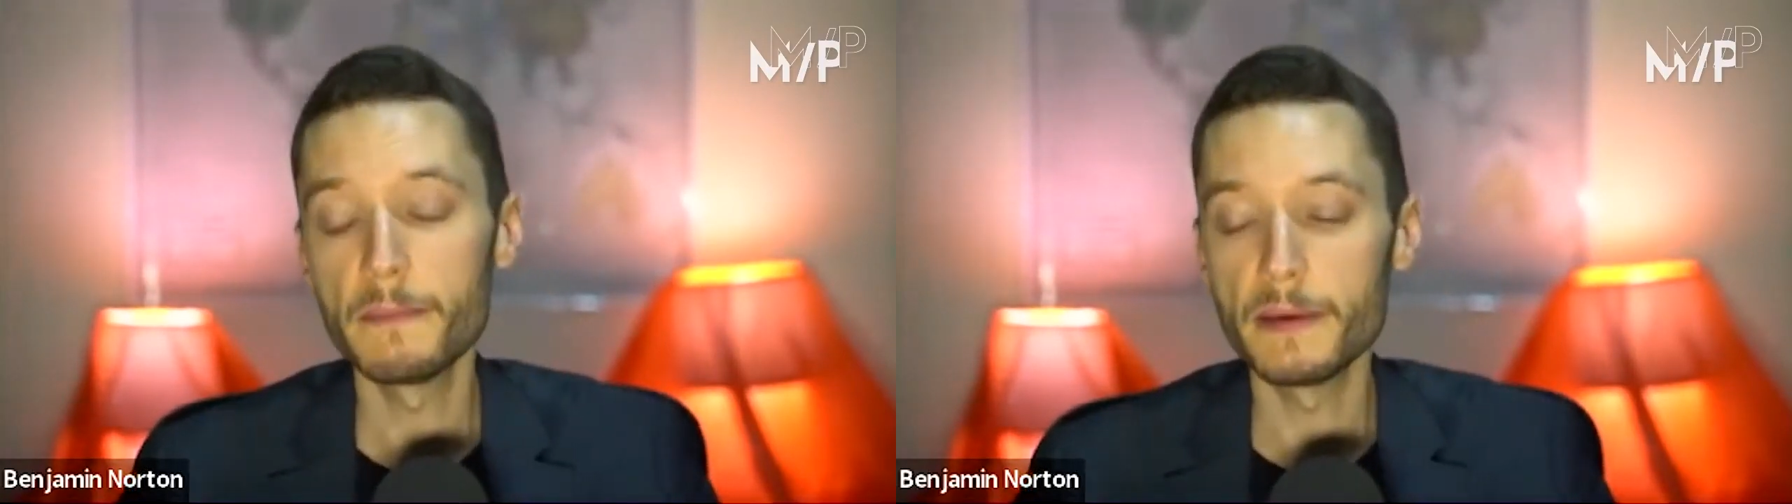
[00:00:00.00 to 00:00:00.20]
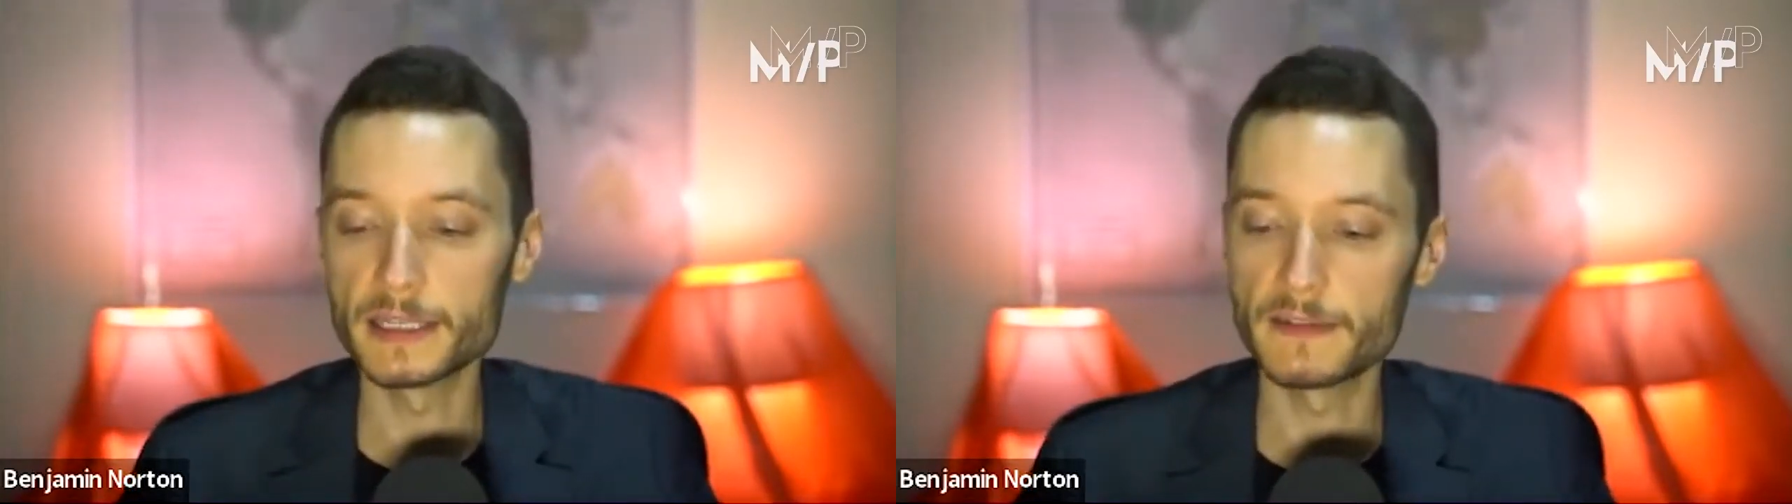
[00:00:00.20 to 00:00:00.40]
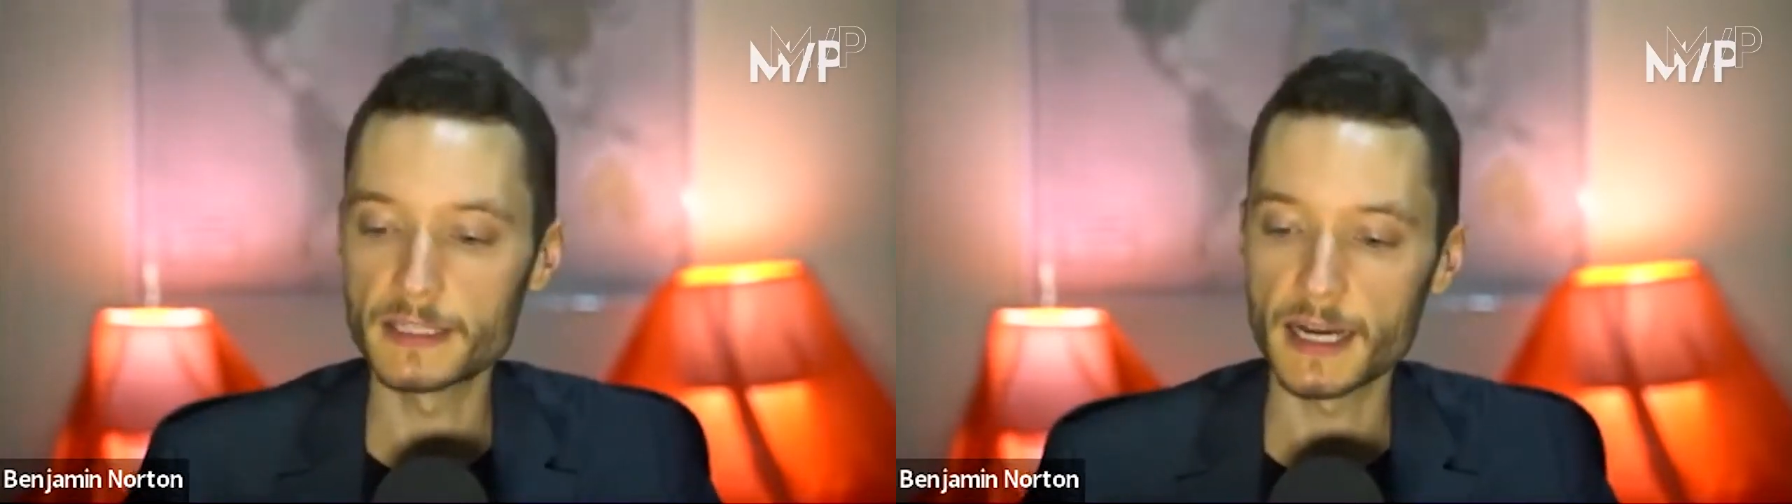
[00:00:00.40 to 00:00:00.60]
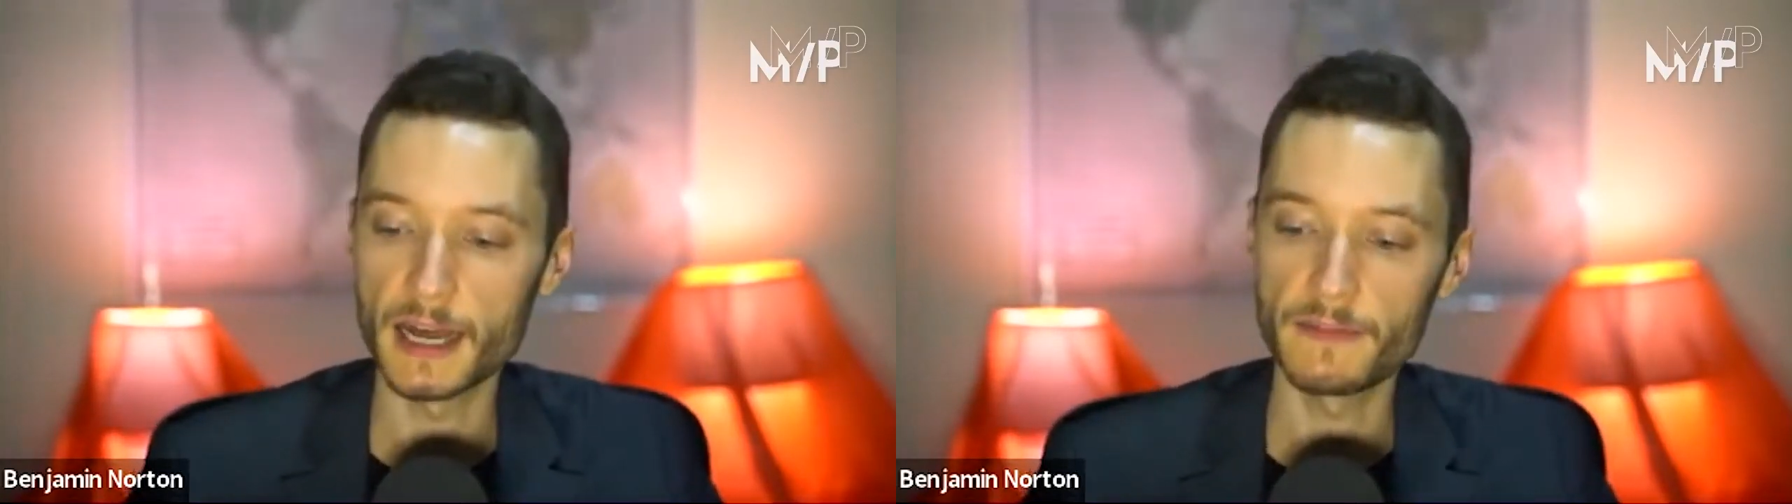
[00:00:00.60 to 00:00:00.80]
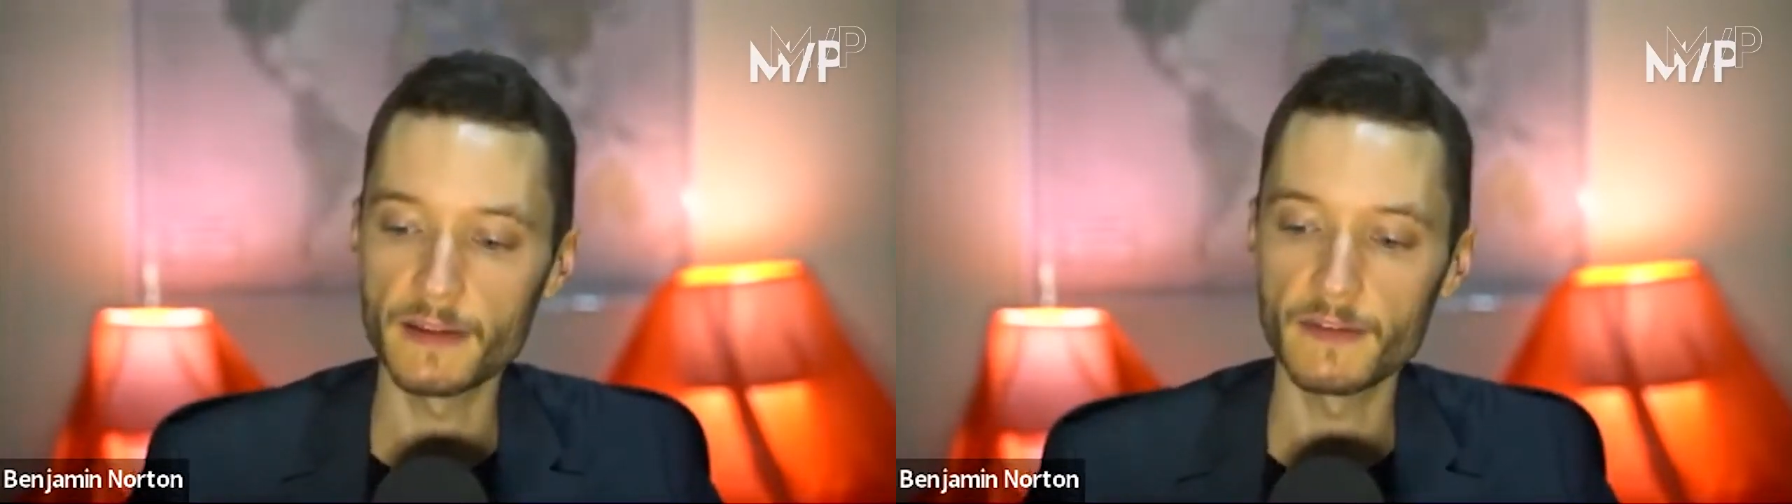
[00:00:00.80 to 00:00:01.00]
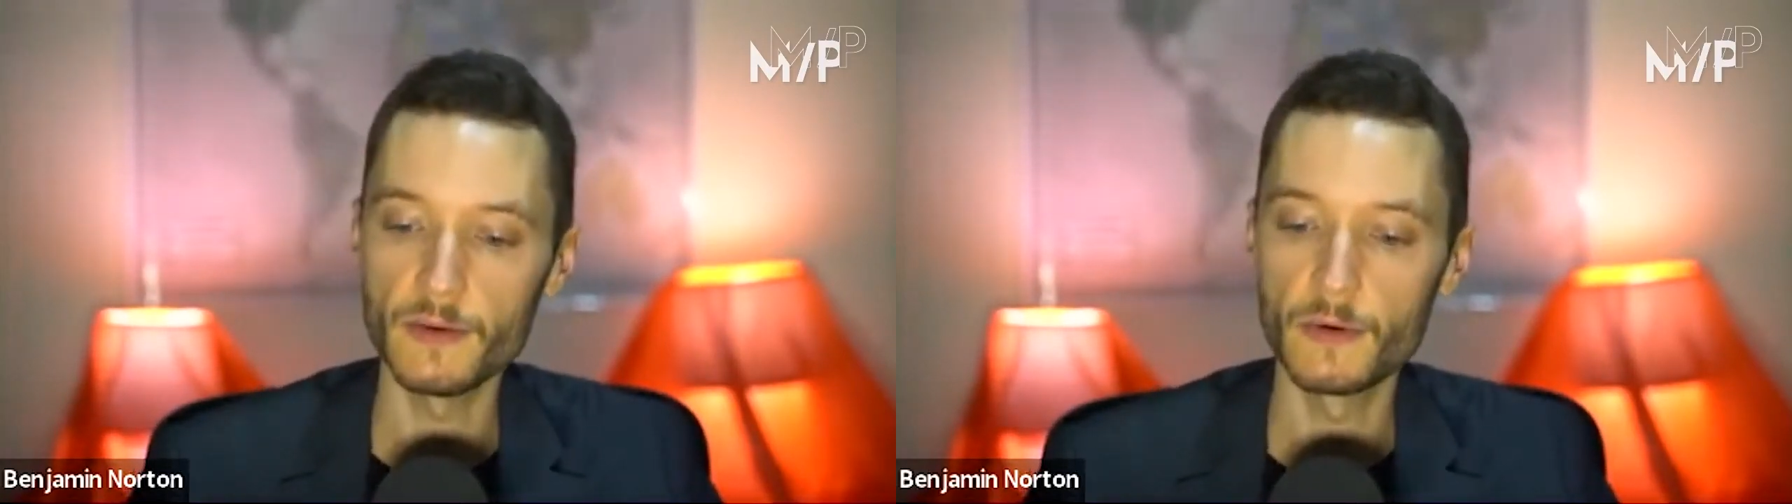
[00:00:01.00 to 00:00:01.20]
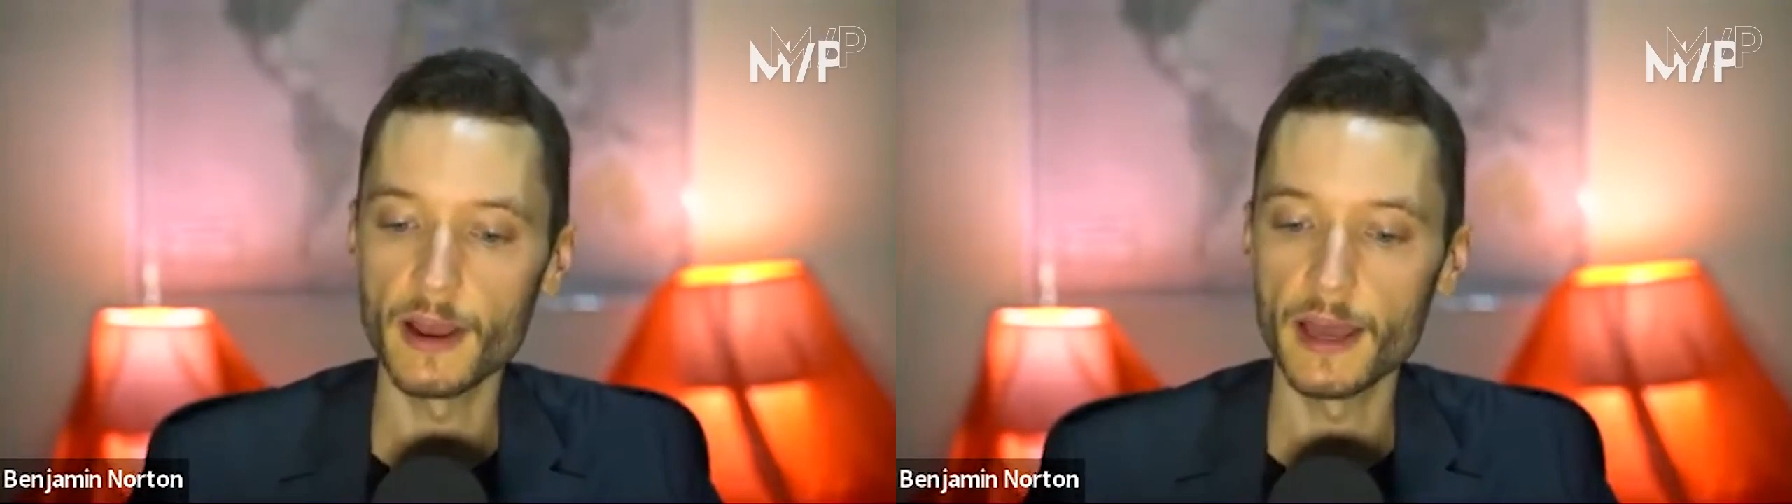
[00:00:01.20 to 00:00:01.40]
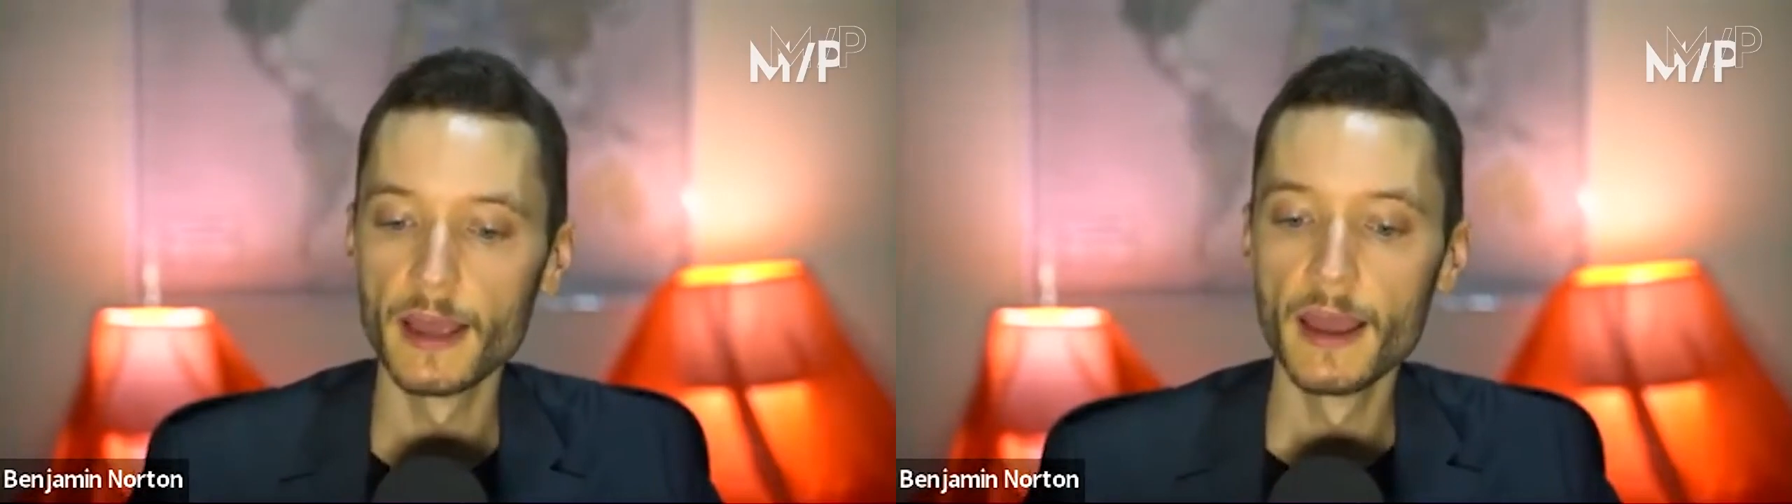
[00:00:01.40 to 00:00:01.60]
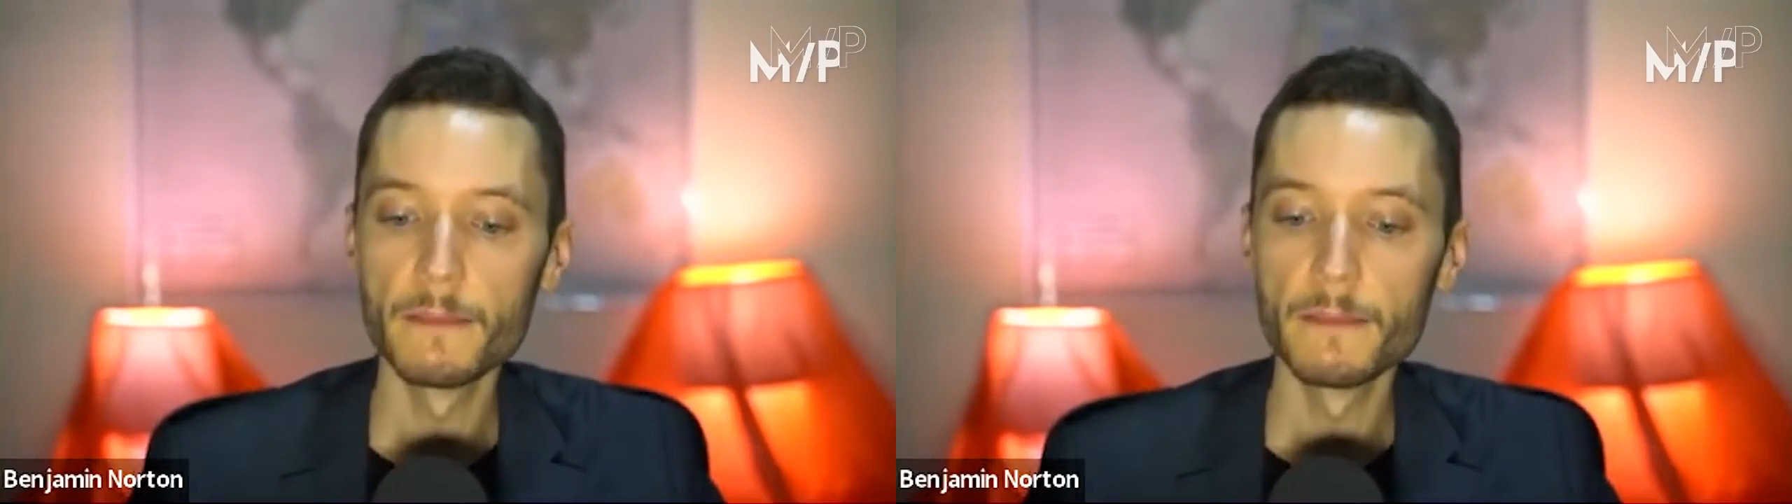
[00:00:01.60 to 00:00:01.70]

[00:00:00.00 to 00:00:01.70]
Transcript: because of this conflict in Ukraine.